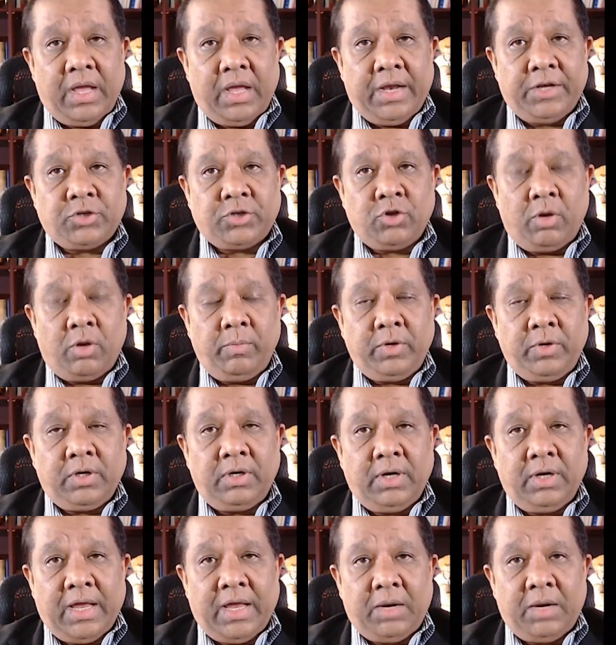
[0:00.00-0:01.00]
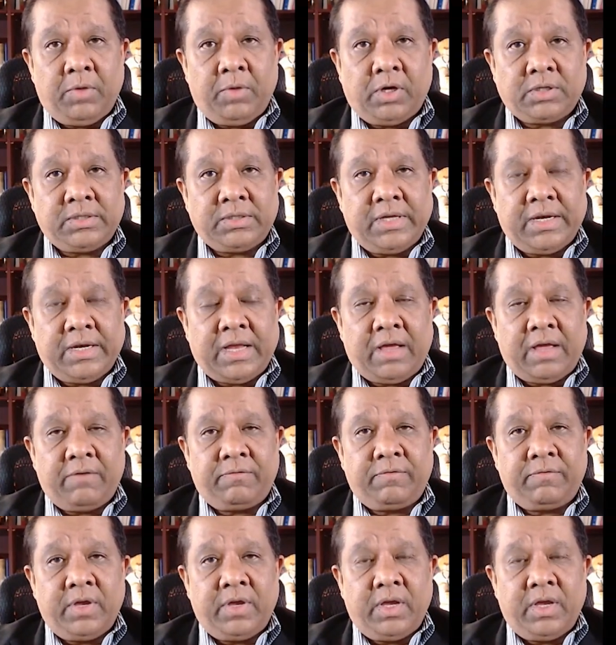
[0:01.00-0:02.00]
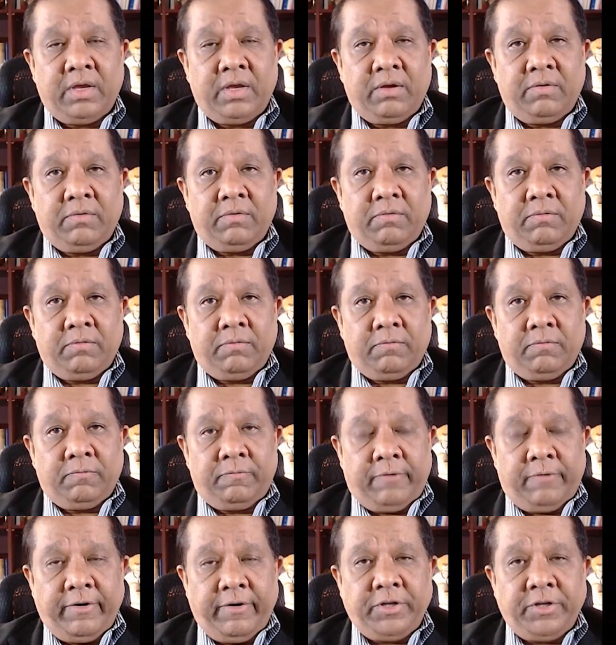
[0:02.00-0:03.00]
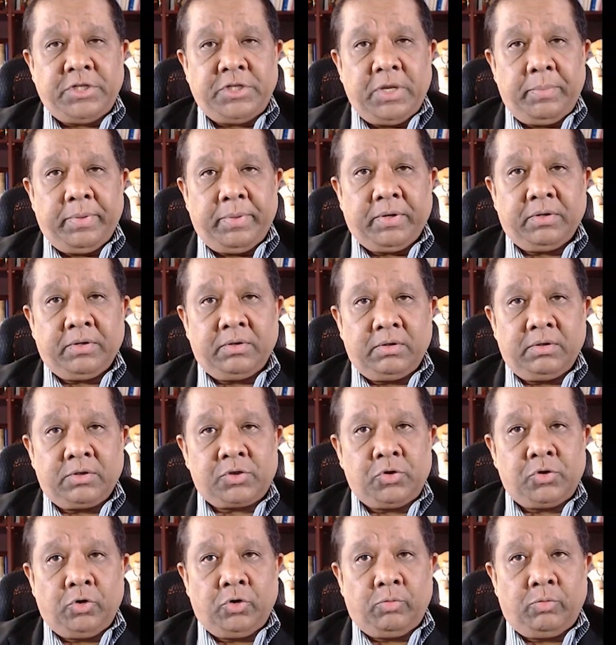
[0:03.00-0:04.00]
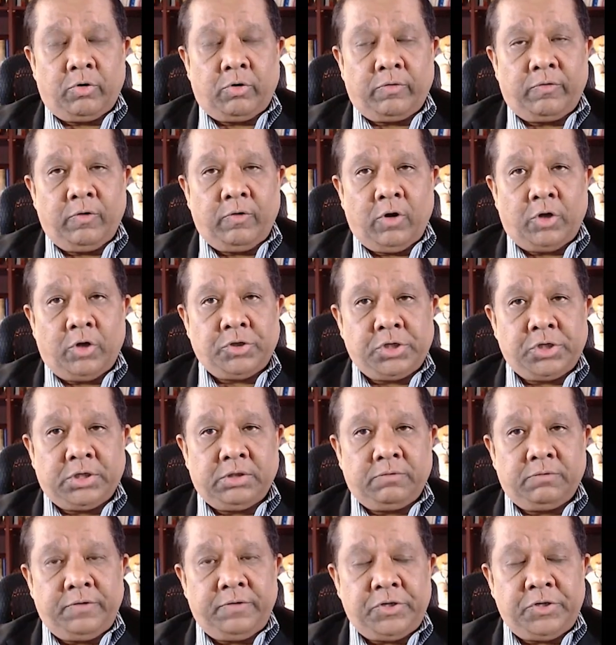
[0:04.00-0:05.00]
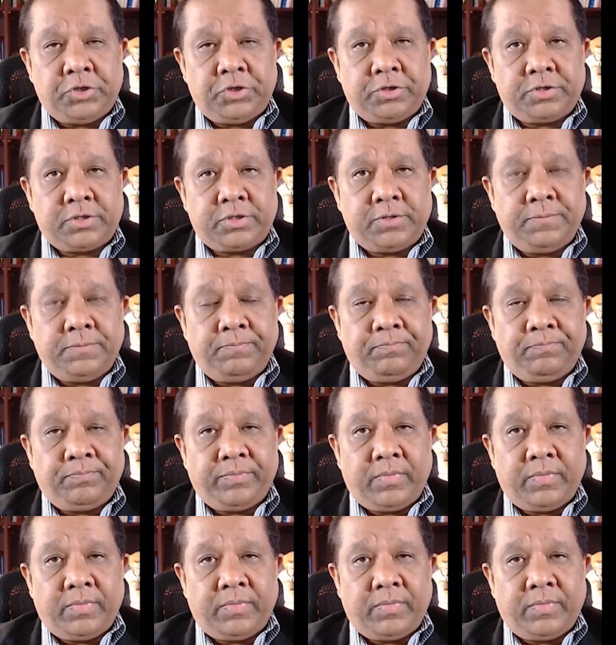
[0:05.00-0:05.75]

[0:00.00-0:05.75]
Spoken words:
anatomical landmarks that have very typical sonomorphological features.